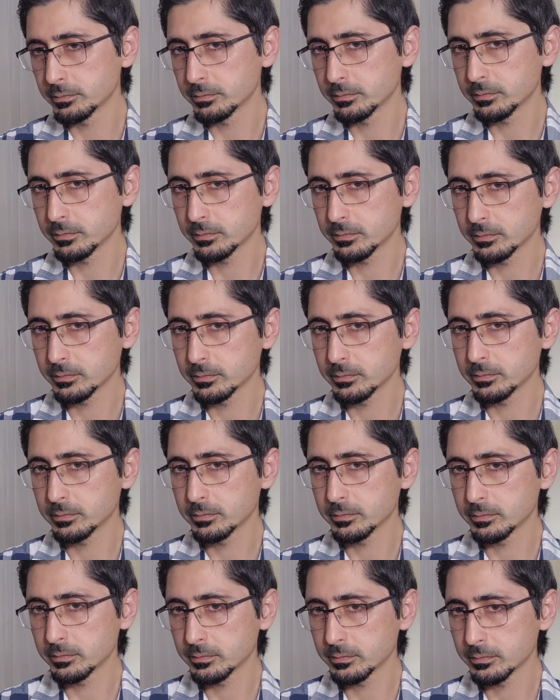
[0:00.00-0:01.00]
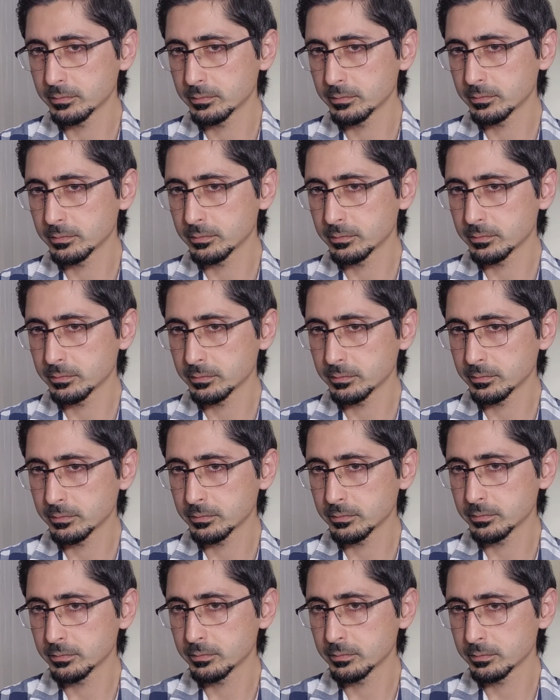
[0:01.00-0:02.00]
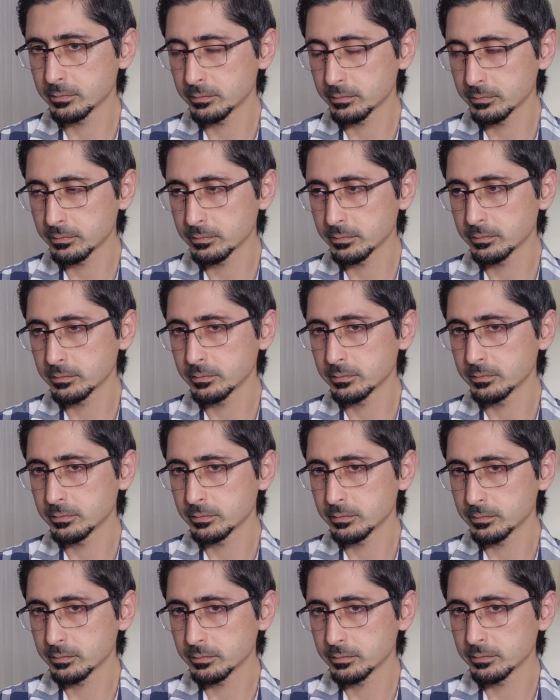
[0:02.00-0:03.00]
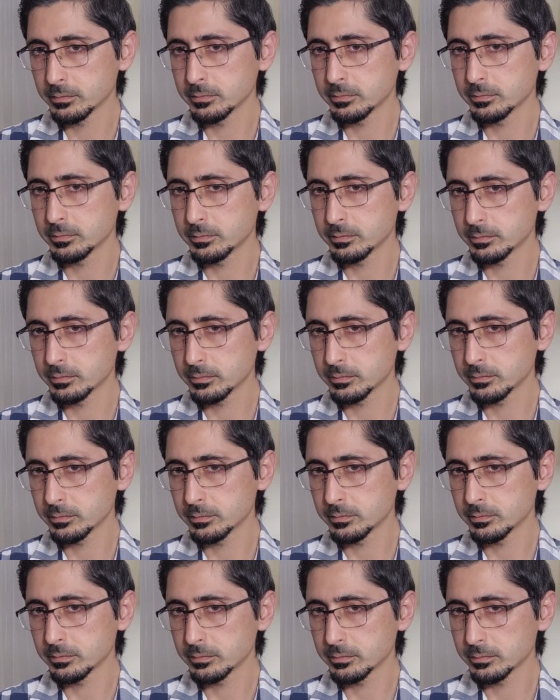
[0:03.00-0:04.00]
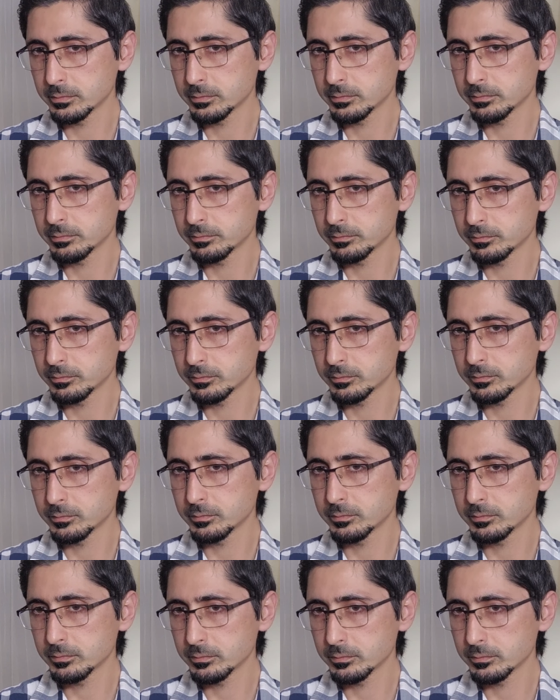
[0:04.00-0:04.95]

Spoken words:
This person isn't speaking.